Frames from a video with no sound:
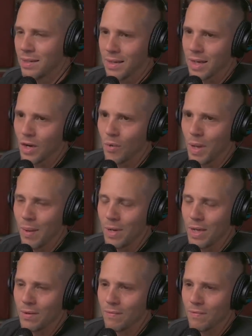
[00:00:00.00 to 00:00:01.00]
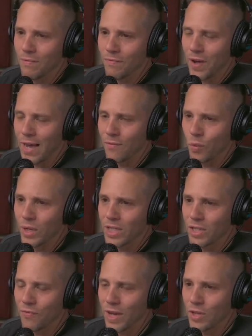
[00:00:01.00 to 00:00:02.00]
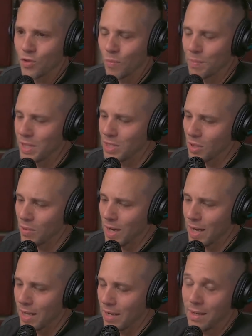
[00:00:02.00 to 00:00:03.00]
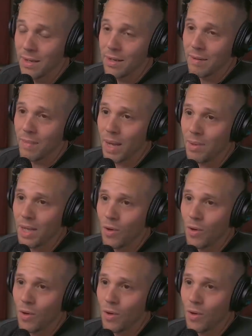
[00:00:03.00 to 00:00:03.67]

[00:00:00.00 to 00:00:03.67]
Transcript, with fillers: You know, maybe in five weeks the fans won't be so nutty. Maybe they